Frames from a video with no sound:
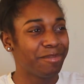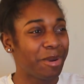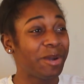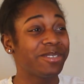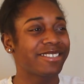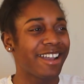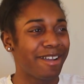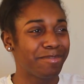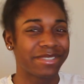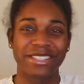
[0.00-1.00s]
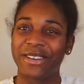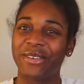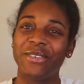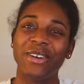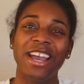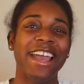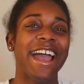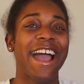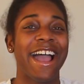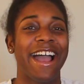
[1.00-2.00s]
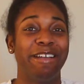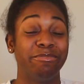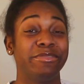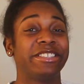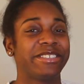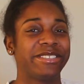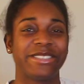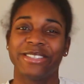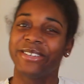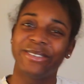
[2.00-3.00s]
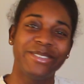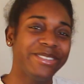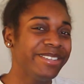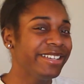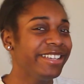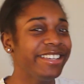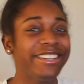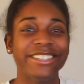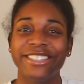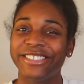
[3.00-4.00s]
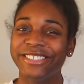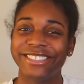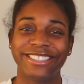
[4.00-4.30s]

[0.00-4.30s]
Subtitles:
post-op, so I'm still here,